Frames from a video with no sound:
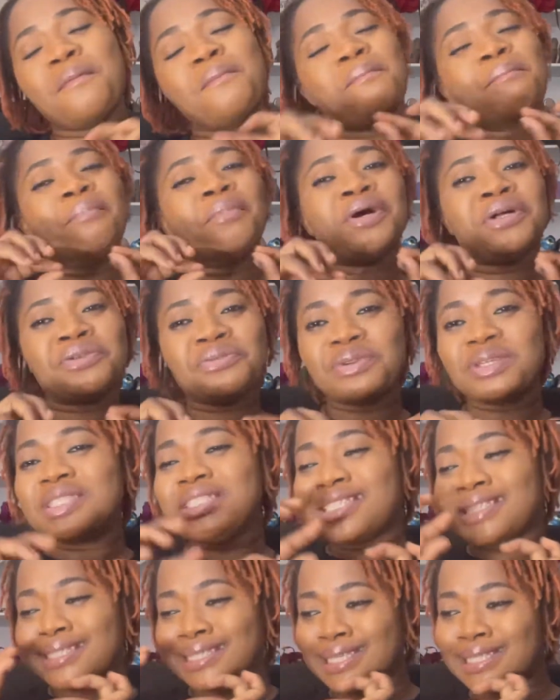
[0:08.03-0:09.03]
Mothering
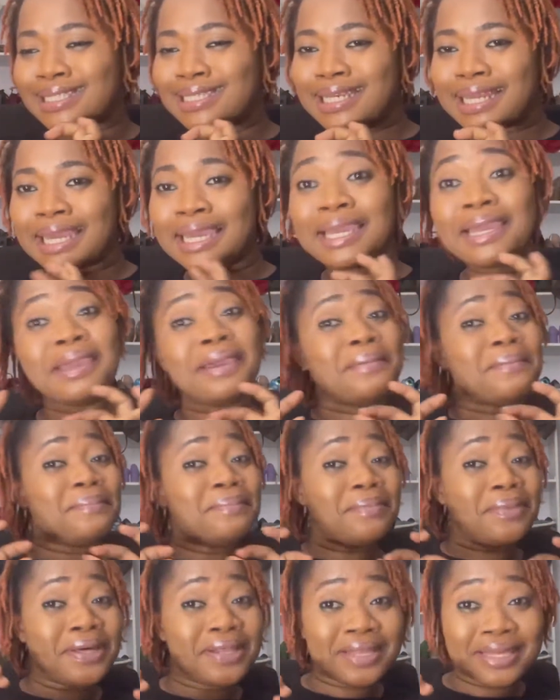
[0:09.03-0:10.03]
Sunday,
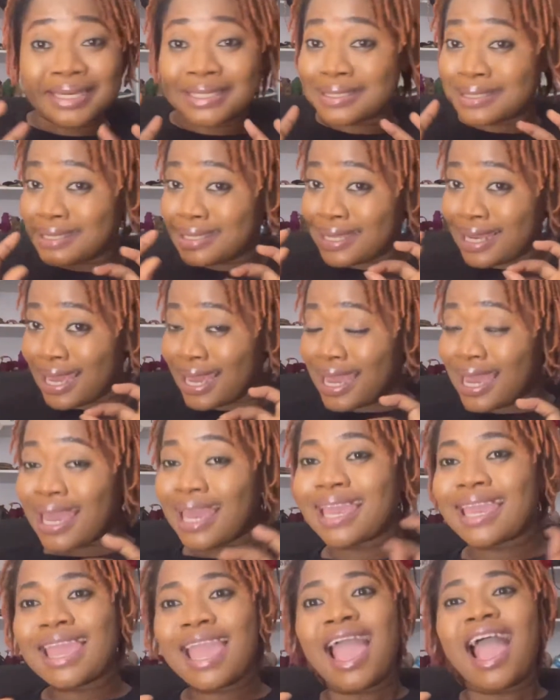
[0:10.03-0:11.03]
Mother's
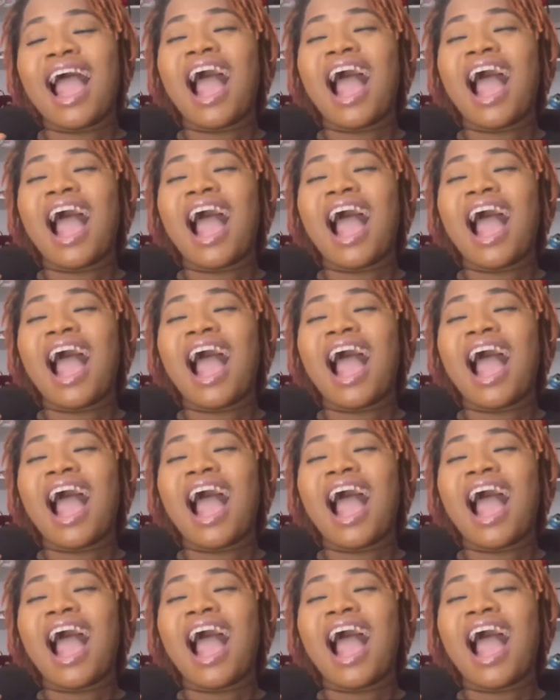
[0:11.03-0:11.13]
Day,